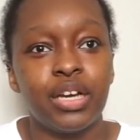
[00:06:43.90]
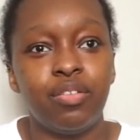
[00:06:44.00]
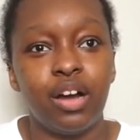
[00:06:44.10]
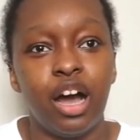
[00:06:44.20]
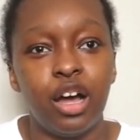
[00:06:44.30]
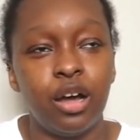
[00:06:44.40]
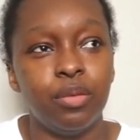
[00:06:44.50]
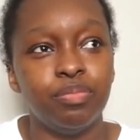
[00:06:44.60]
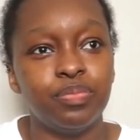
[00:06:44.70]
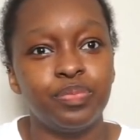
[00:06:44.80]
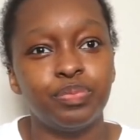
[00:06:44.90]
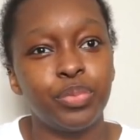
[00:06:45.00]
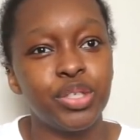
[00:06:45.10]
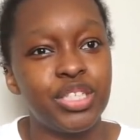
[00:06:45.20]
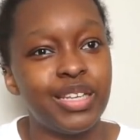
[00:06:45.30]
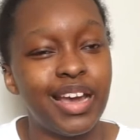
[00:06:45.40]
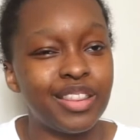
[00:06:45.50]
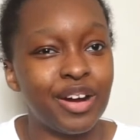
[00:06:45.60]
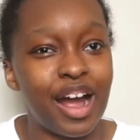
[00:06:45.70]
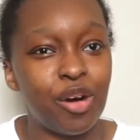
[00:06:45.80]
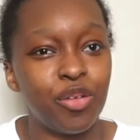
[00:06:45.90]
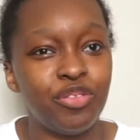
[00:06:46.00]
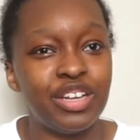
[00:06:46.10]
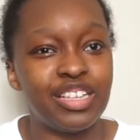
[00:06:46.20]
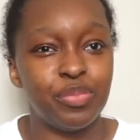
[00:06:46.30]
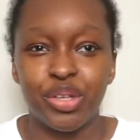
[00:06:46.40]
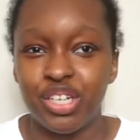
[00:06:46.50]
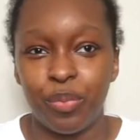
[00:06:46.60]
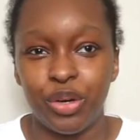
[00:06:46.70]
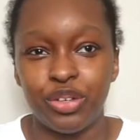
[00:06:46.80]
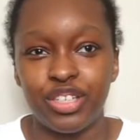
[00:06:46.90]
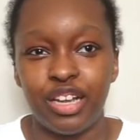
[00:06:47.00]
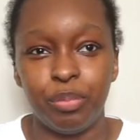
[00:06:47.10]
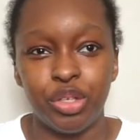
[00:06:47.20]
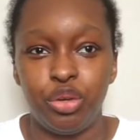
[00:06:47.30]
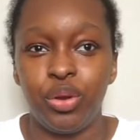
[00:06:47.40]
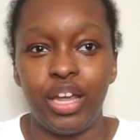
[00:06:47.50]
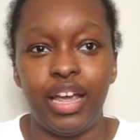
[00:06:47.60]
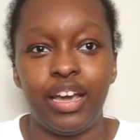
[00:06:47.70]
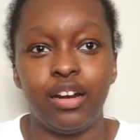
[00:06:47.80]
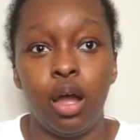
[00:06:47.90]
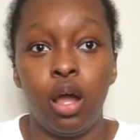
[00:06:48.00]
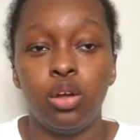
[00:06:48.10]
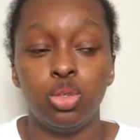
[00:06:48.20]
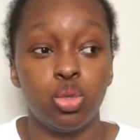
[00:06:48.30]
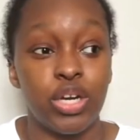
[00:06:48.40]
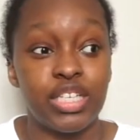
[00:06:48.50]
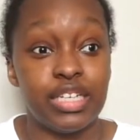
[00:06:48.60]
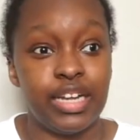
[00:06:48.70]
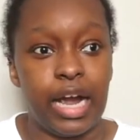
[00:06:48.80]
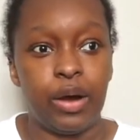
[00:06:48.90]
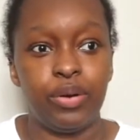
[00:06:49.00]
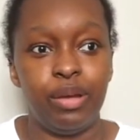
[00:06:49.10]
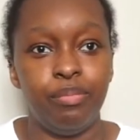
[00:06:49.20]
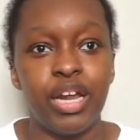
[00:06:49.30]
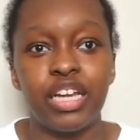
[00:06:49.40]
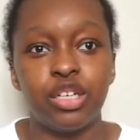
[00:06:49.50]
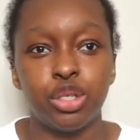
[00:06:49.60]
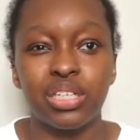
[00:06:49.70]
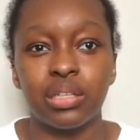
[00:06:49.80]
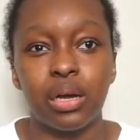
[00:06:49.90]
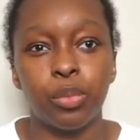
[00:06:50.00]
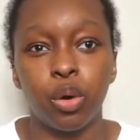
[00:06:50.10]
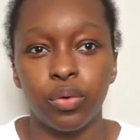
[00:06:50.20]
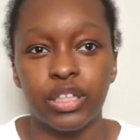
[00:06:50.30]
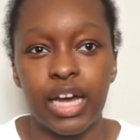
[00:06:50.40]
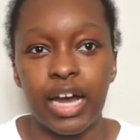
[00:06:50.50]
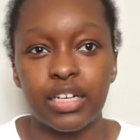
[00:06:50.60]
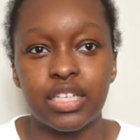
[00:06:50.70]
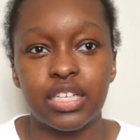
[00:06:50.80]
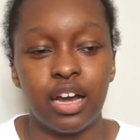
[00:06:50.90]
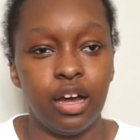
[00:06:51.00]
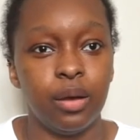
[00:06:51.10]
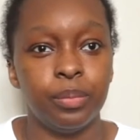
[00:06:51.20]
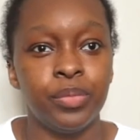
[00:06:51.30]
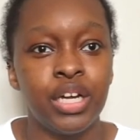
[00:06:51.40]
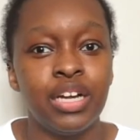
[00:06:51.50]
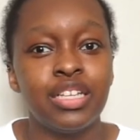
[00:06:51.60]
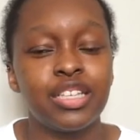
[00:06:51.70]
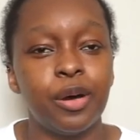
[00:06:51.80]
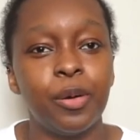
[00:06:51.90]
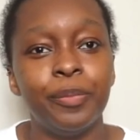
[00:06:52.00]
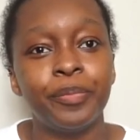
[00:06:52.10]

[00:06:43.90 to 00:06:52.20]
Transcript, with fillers: um, put together outfits most of the time when you see it, but you can dress it down and make it just a lot more relaxed. Um, so